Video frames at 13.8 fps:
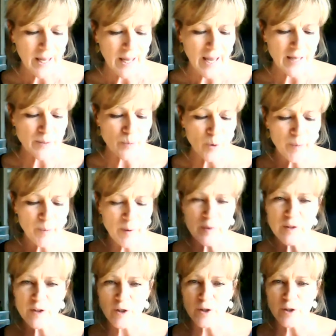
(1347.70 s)
as more people
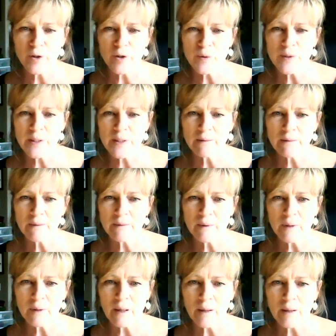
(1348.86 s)
start using
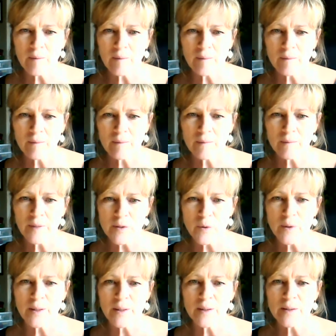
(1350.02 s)
these
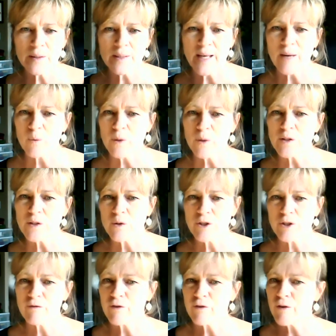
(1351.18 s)
oils and
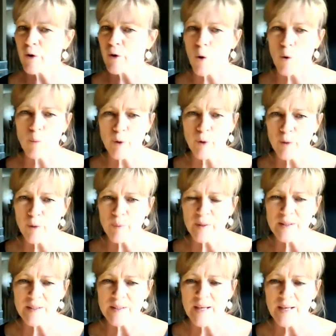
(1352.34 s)
researching for their own
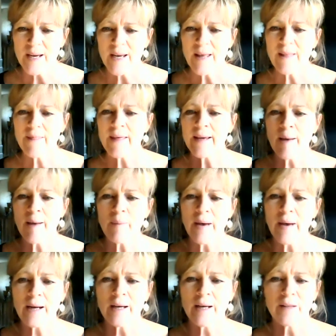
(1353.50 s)
purpose, they come
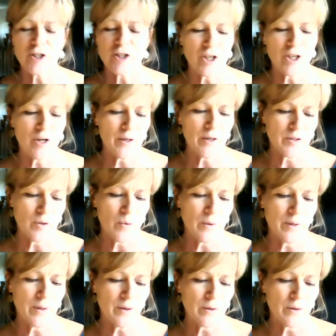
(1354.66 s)
back and they share it. So one of
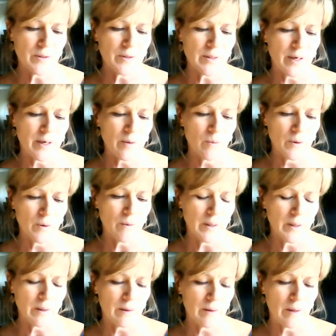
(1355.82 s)
the girls that I work
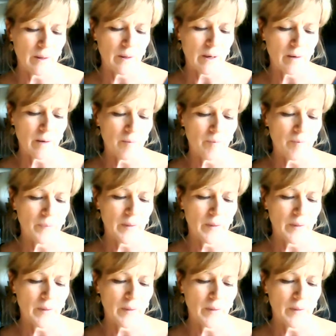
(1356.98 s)
with um,